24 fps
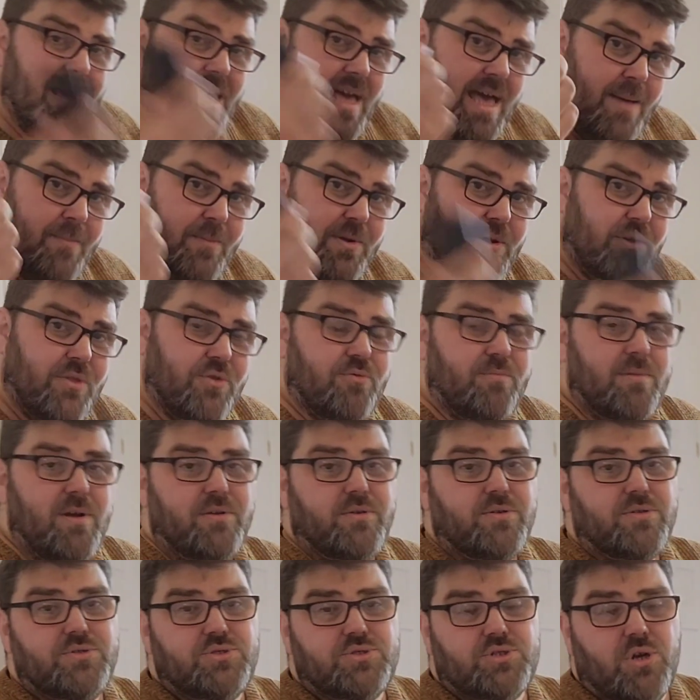And we've got the
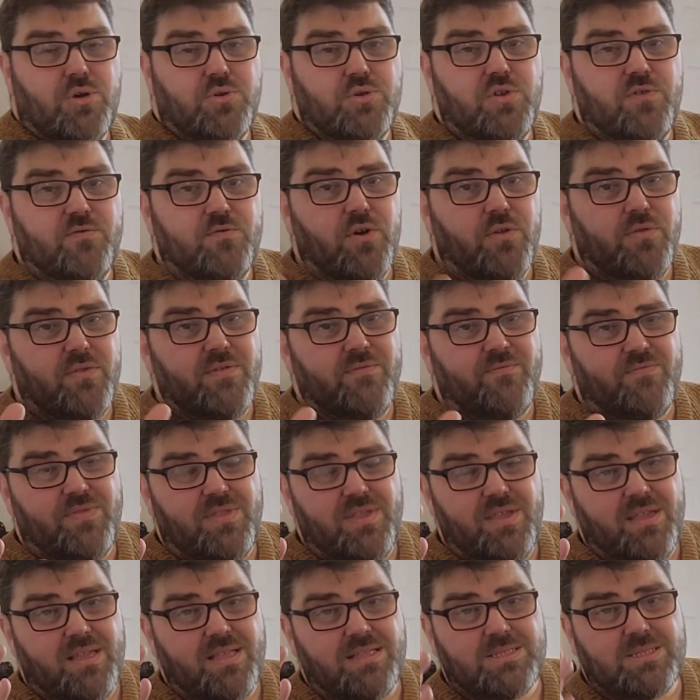remote control. You've got
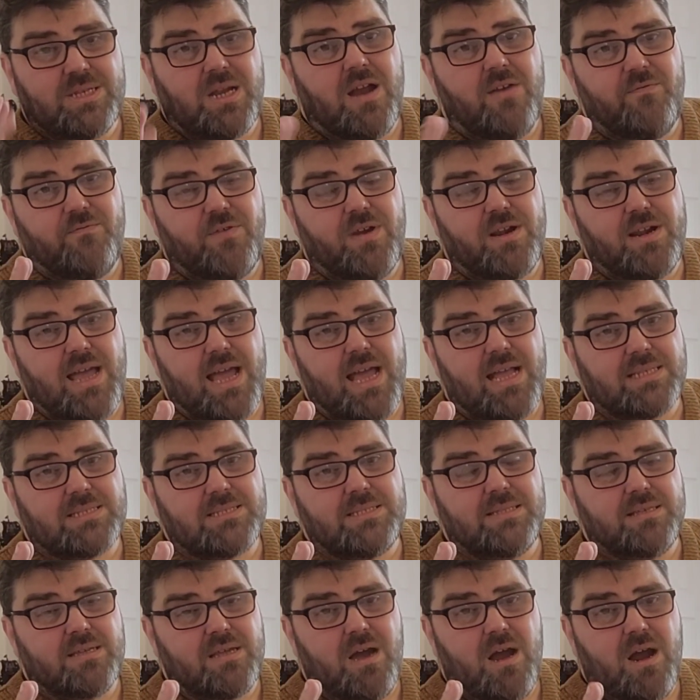the entire front
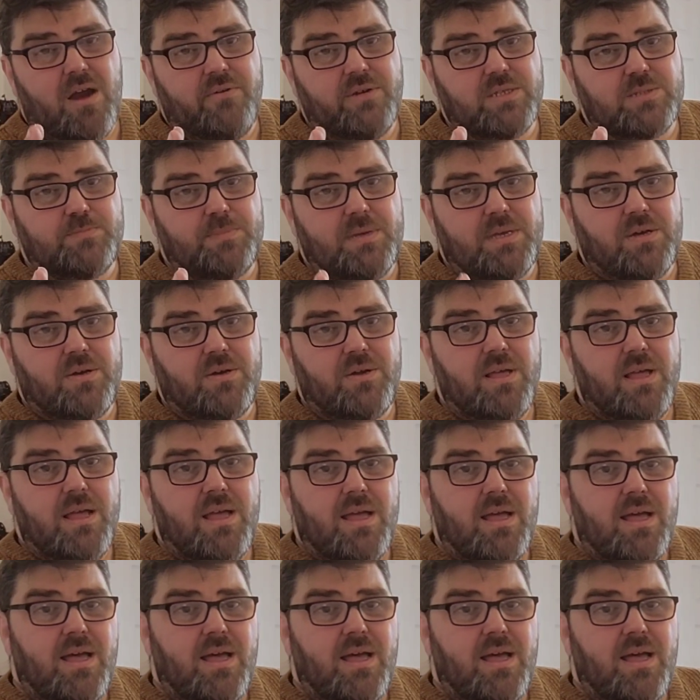axle of the car is built.